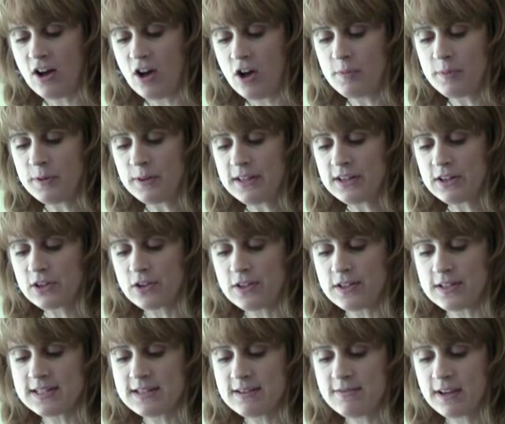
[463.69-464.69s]
all political
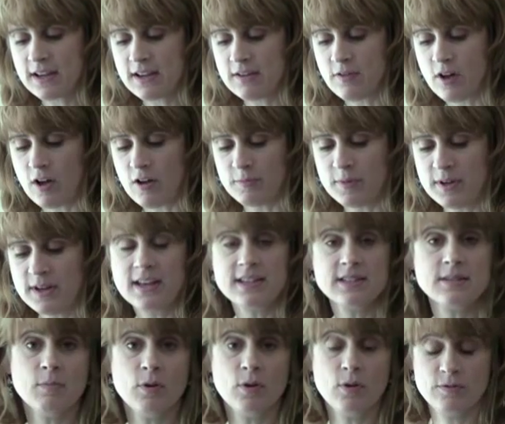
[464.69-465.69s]
and civic involvement
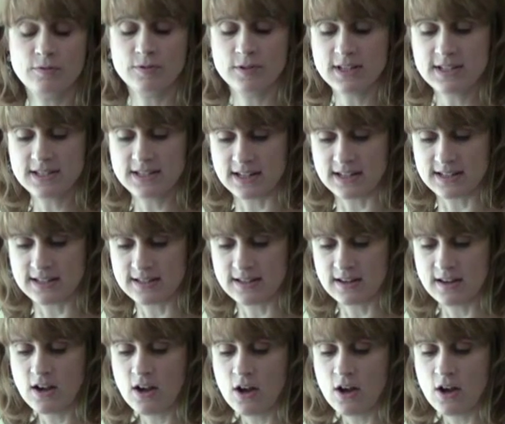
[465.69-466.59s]
as a mode of resistance.